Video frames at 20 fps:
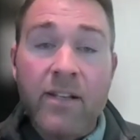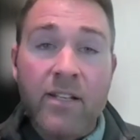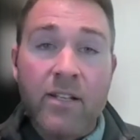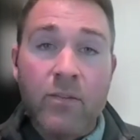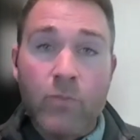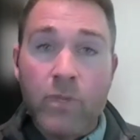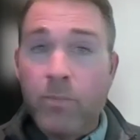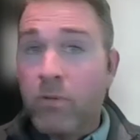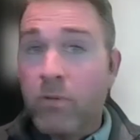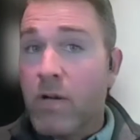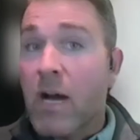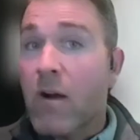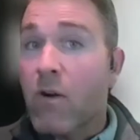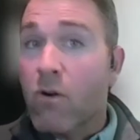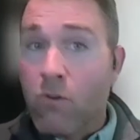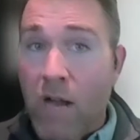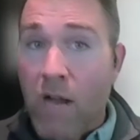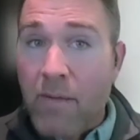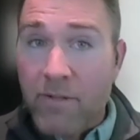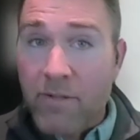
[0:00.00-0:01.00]
And can we put
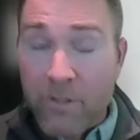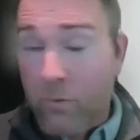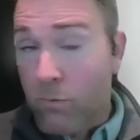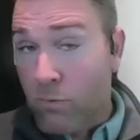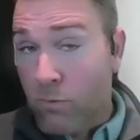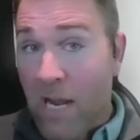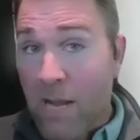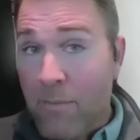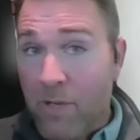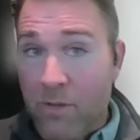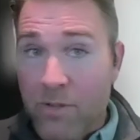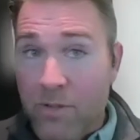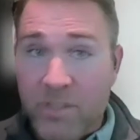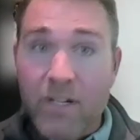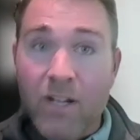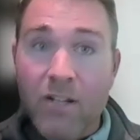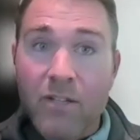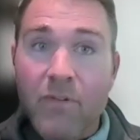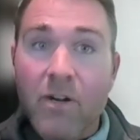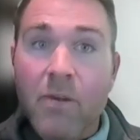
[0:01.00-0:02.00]
your ribose
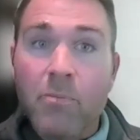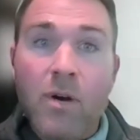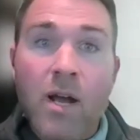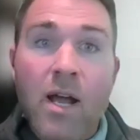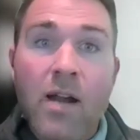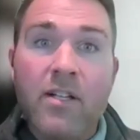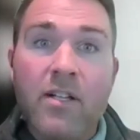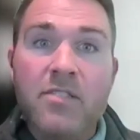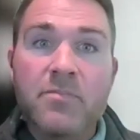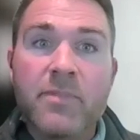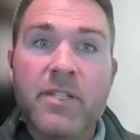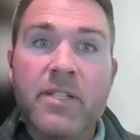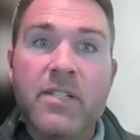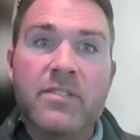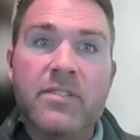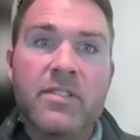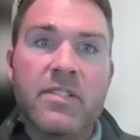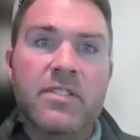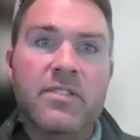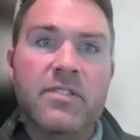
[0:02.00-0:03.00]
in all of our products?
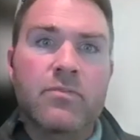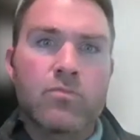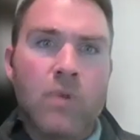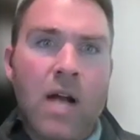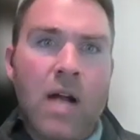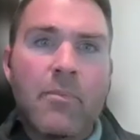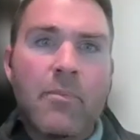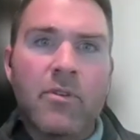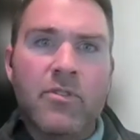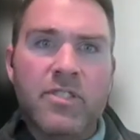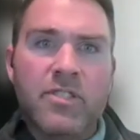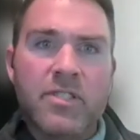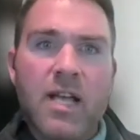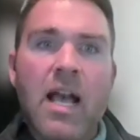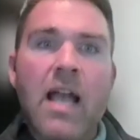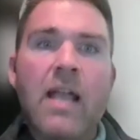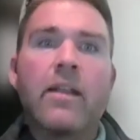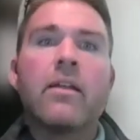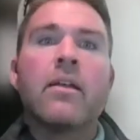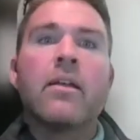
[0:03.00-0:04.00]
Because this ribose
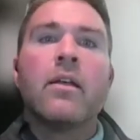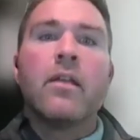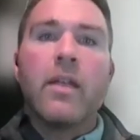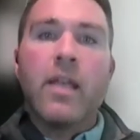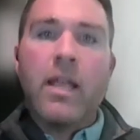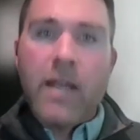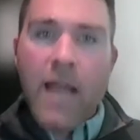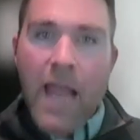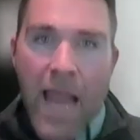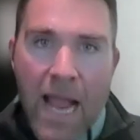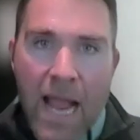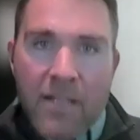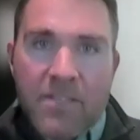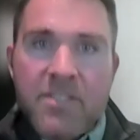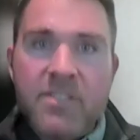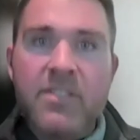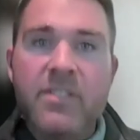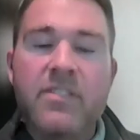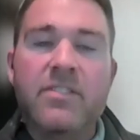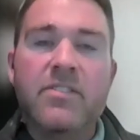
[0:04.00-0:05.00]
side
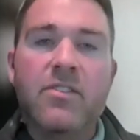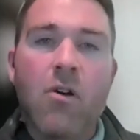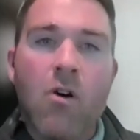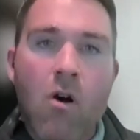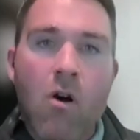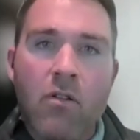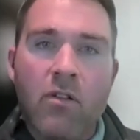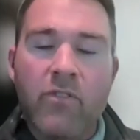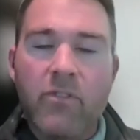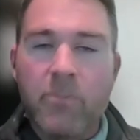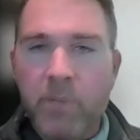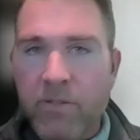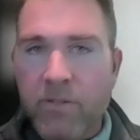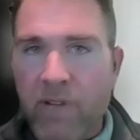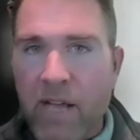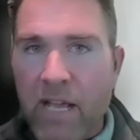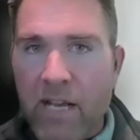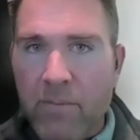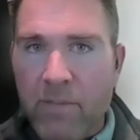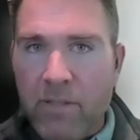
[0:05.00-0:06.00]
enhances all of the B
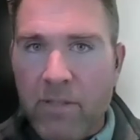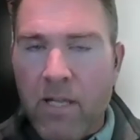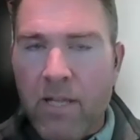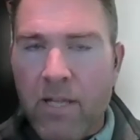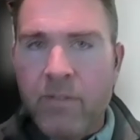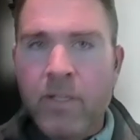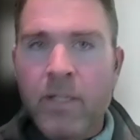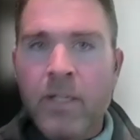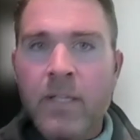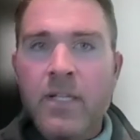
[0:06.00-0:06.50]
vitamin line.